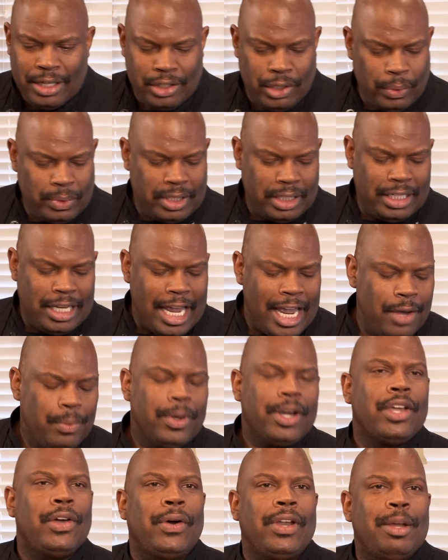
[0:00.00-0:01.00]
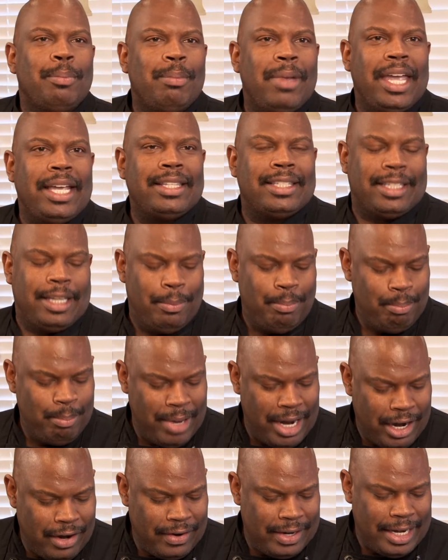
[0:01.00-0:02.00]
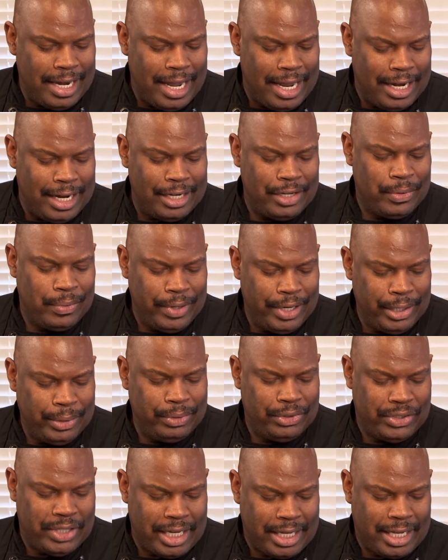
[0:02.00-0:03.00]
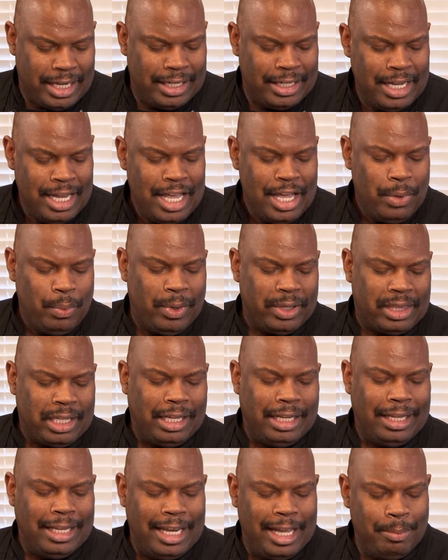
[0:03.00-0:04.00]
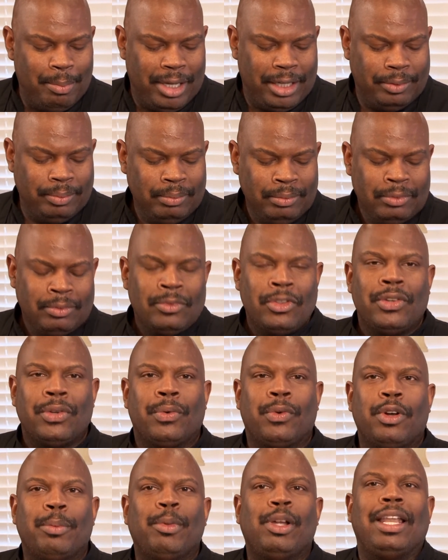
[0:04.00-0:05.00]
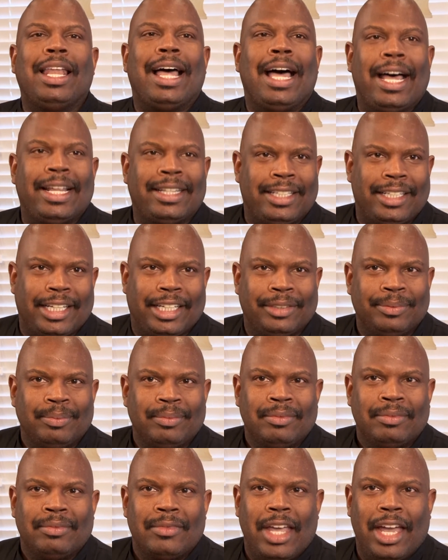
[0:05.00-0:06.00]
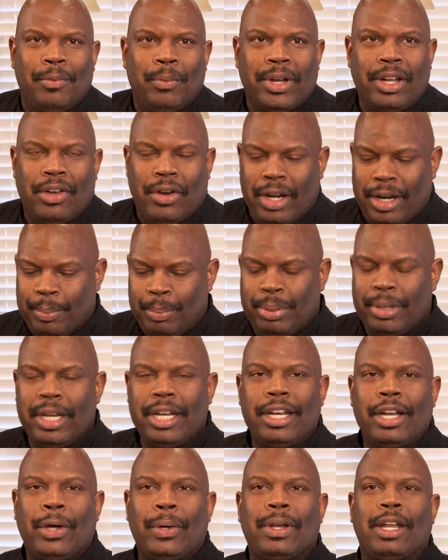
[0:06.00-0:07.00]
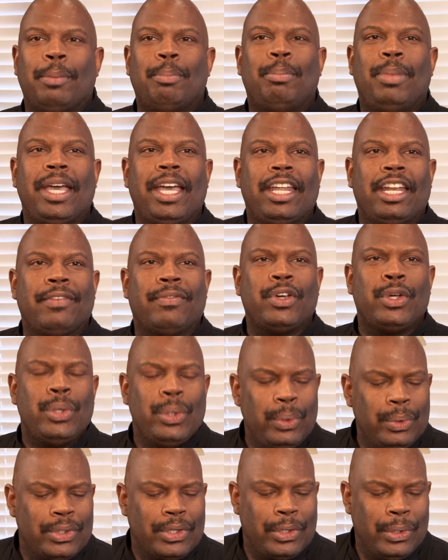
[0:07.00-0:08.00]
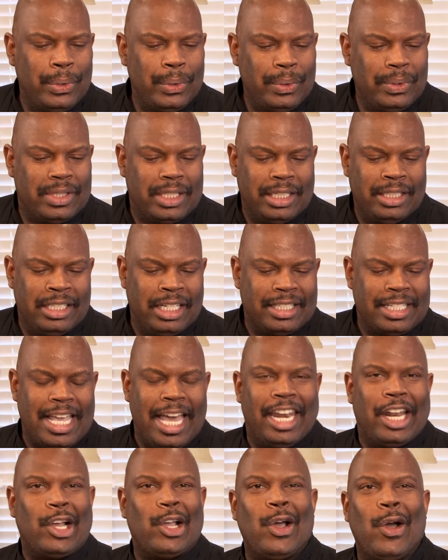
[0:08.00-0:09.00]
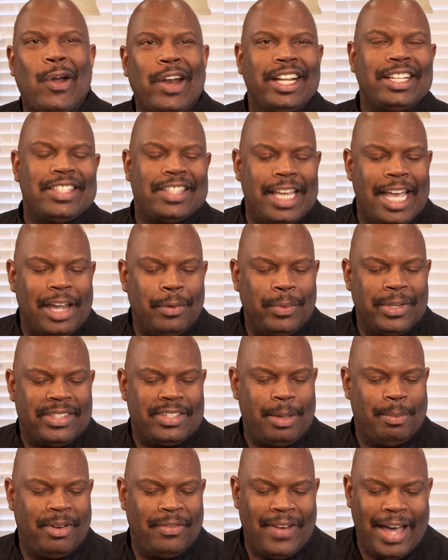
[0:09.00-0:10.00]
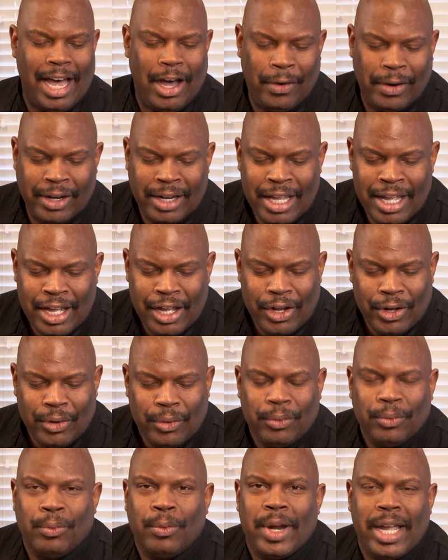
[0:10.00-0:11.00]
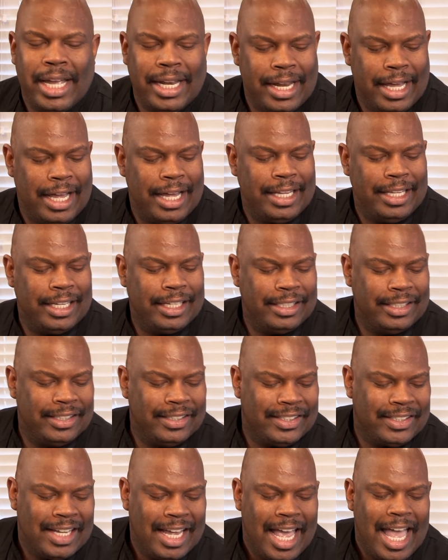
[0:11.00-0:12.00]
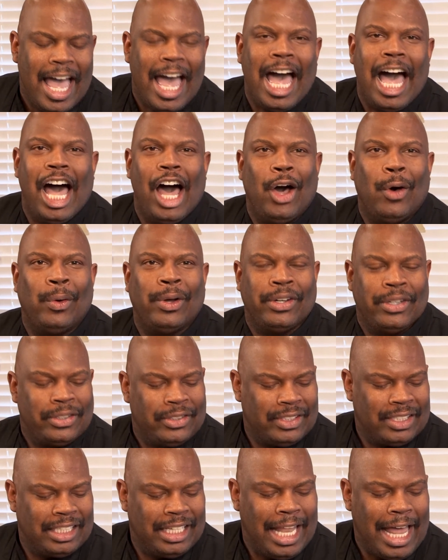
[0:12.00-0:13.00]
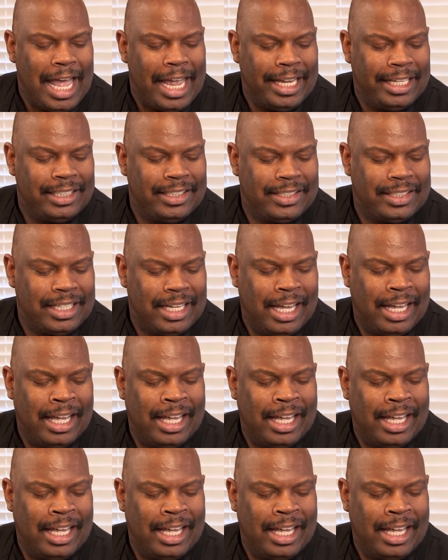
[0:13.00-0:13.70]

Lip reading: So today we're going to make some marinated grilled chicken with a lemon gremolata. And we're going to put it on a bed of couscous and just kind of garnish that with some of our red onions, our sliced